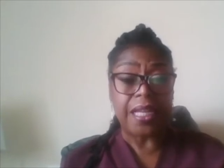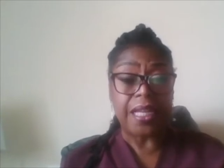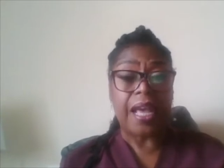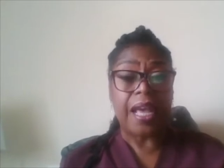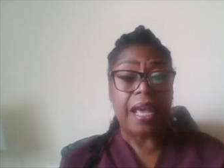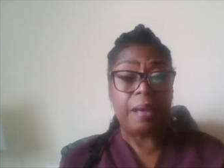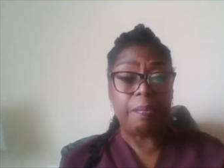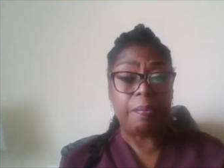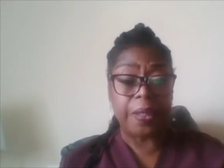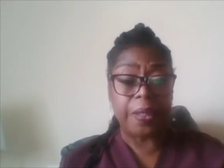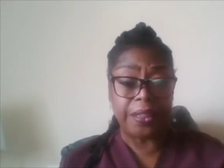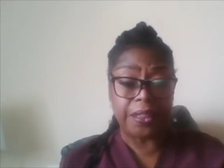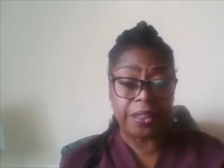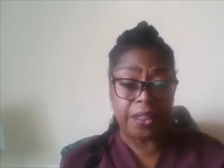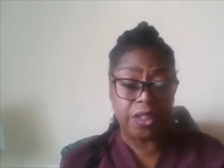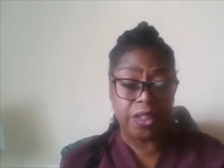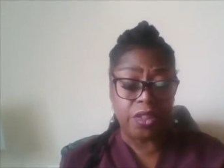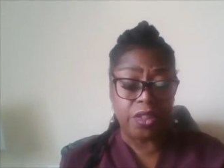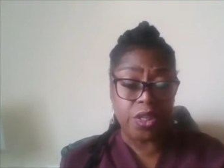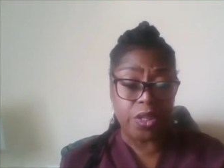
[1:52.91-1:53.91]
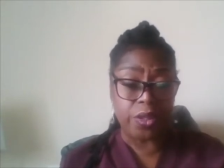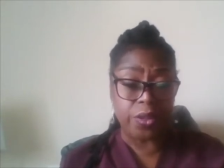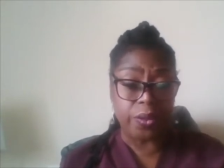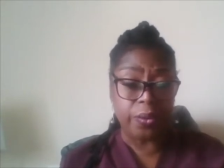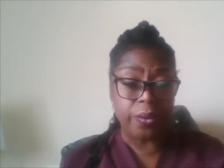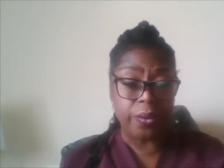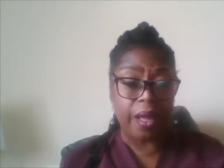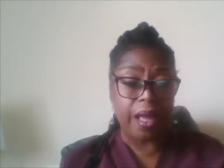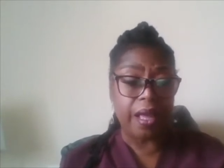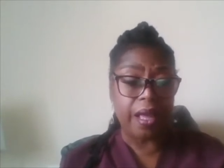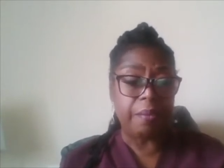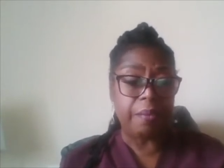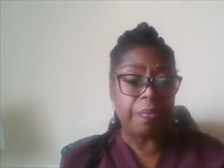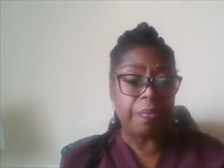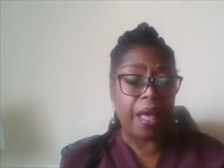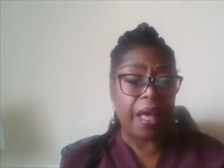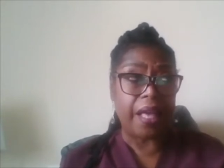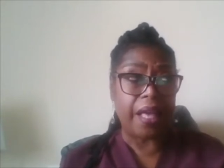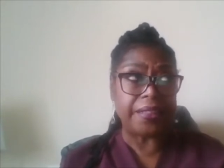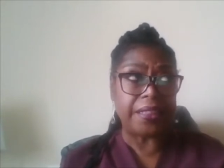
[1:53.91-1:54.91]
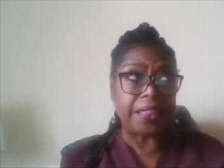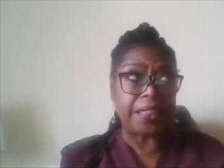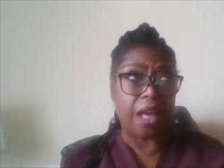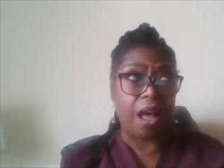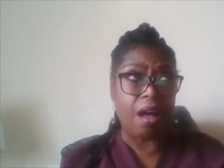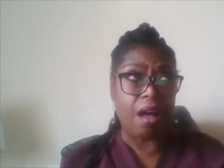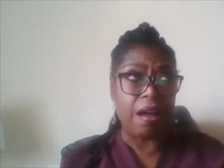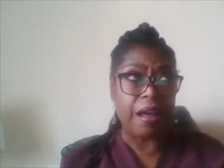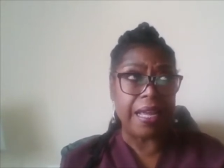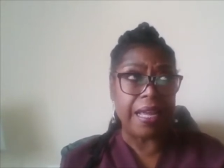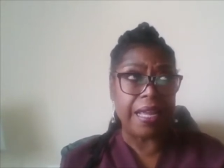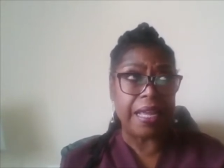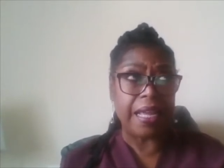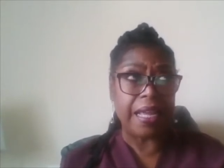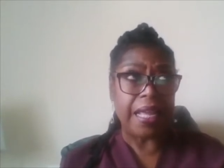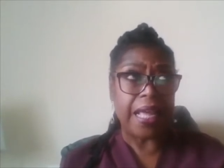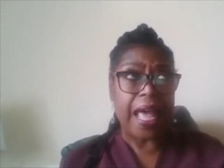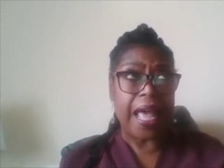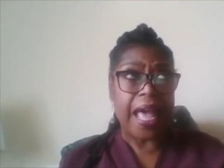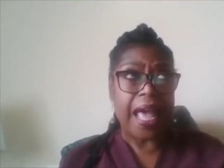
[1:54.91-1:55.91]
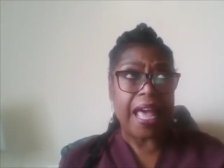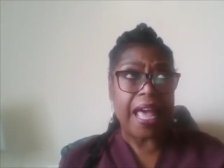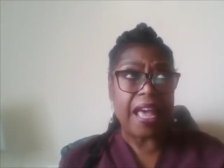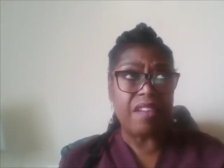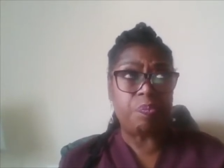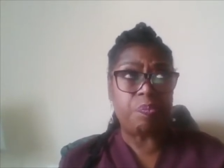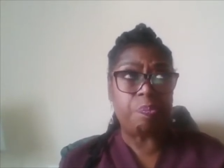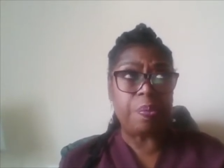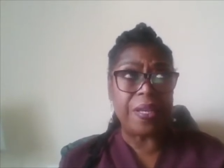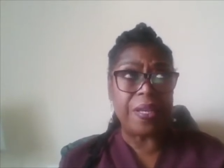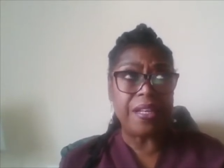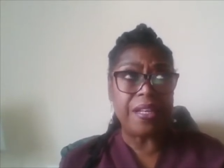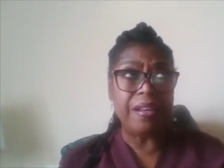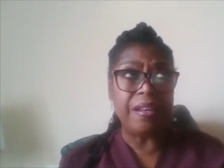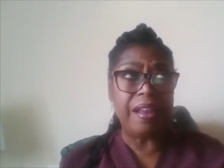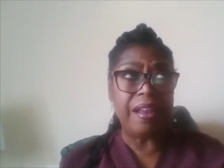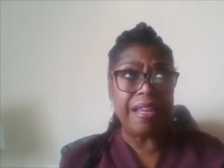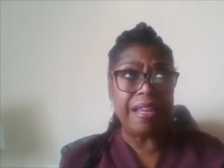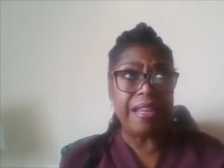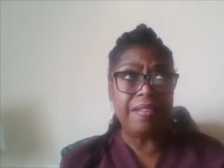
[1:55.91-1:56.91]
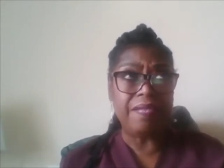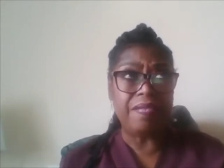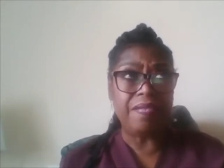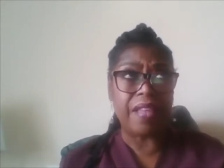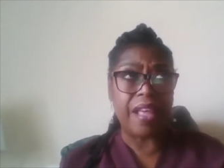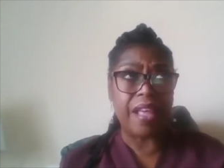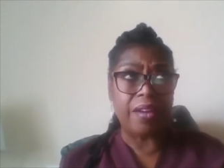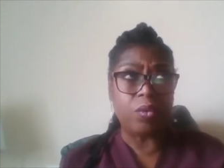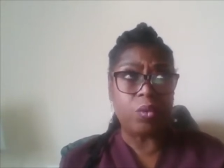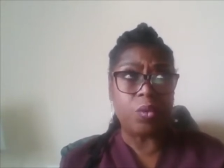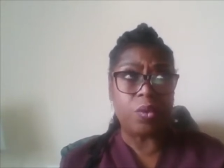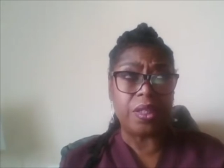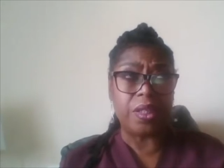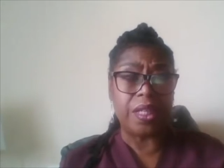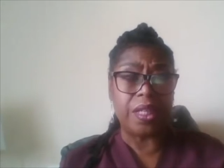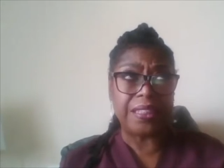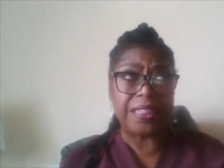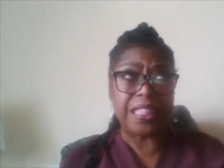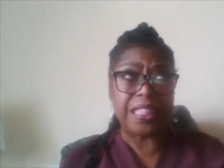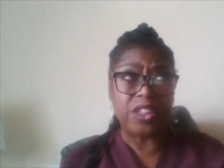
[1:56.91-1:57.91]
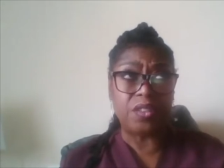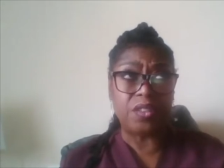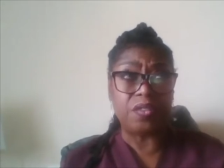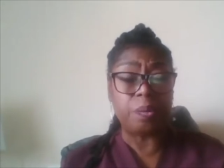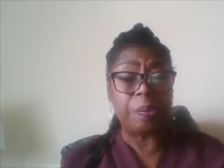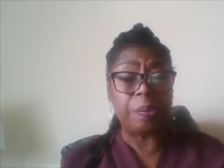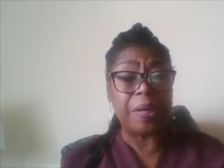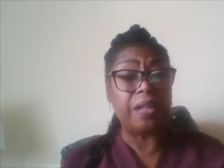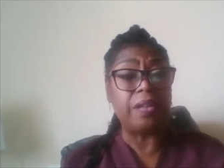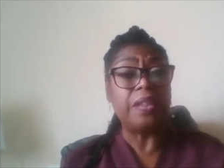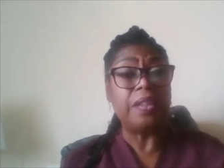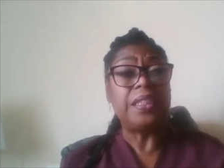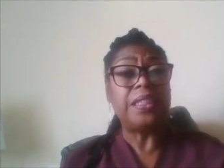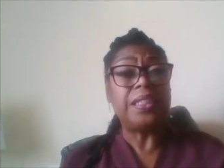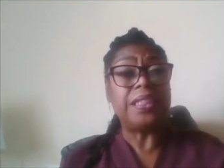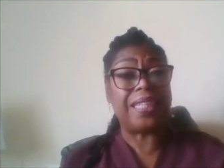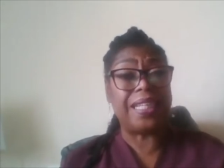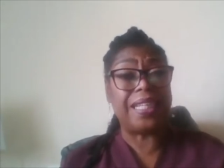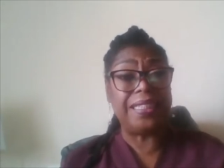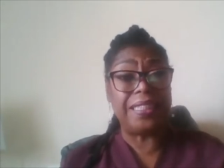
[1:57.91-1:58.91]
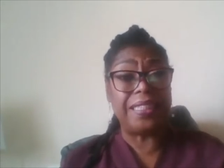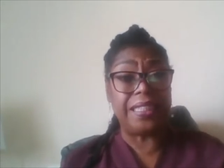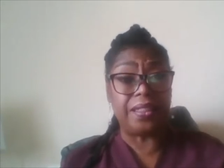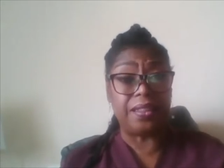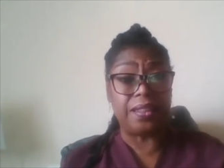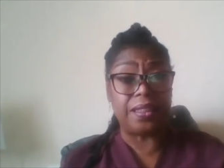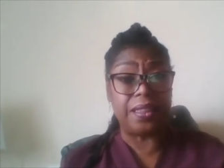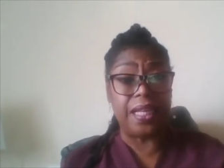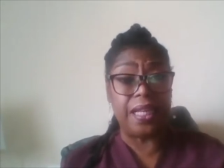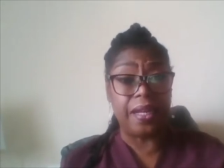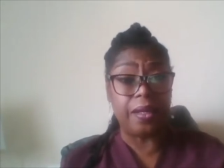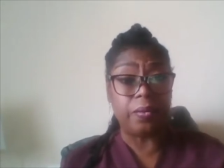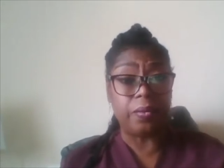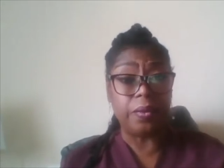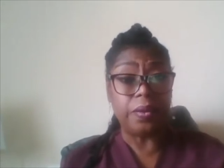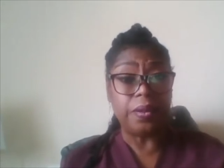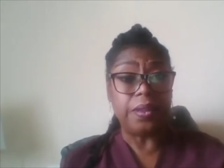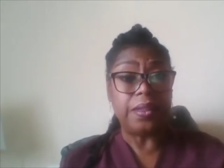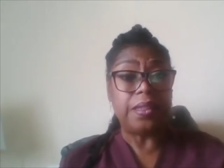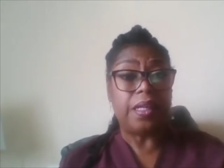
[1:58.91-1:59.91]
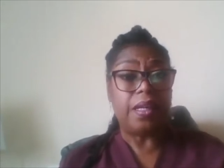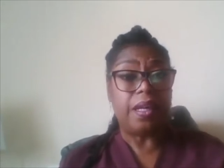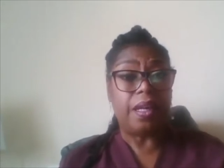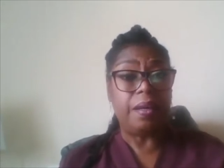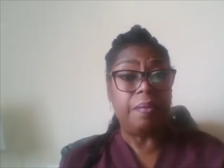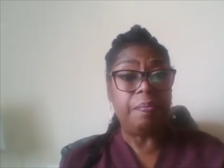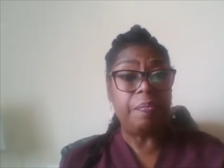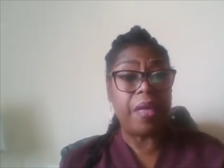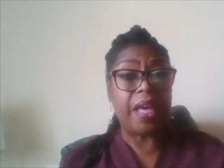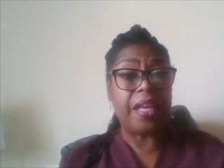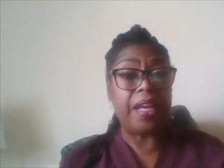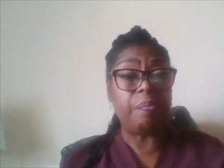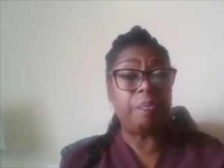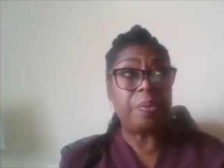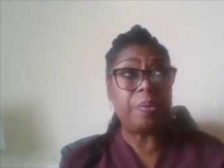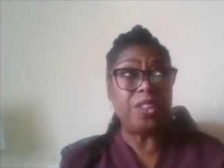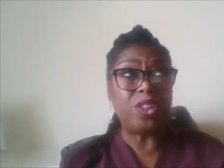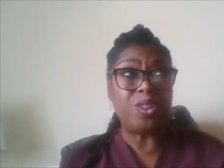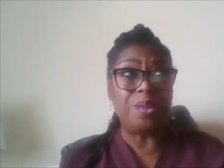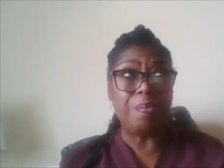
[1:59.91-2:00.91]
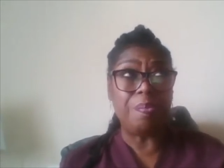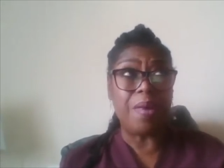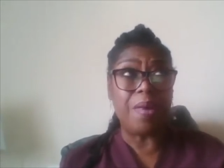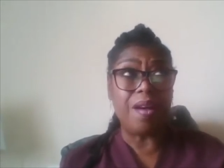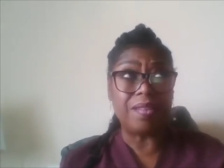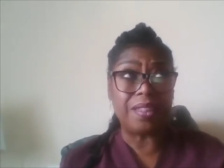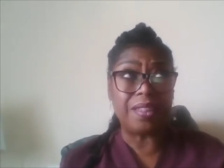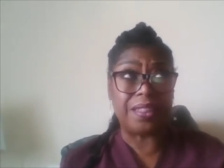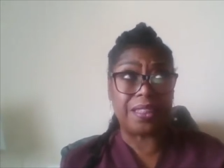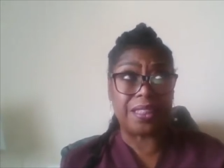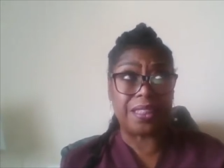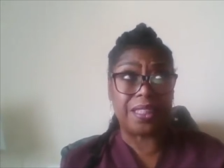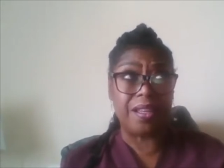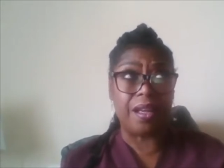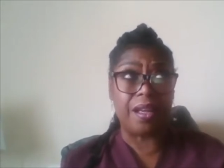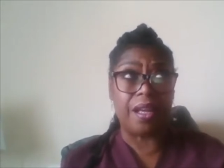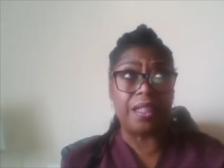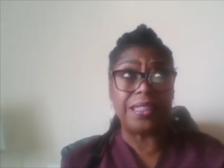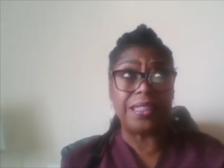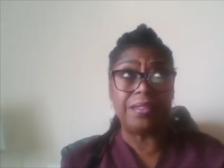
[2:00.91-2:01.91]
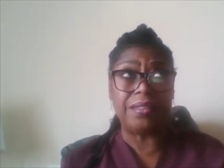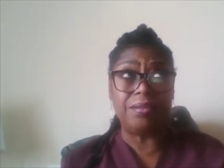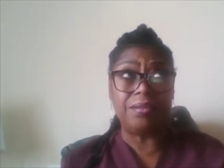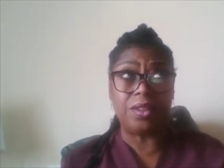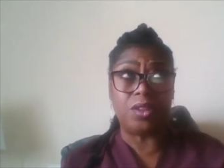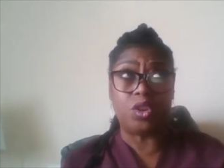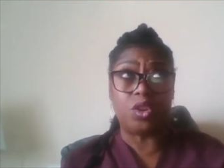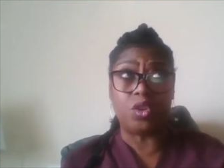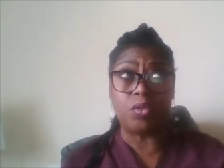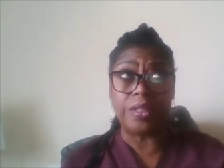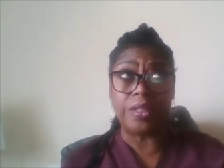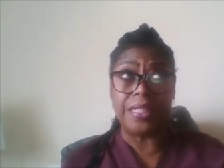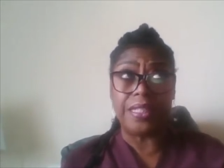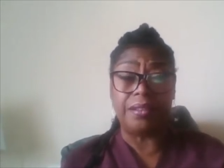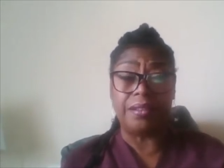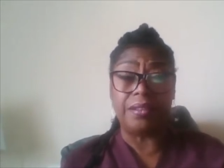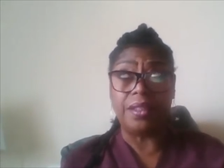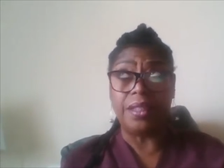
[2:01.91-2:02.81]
at PCU um, and I have been in that organization for about 10 years now um, and I've been doing marketing. I didn't join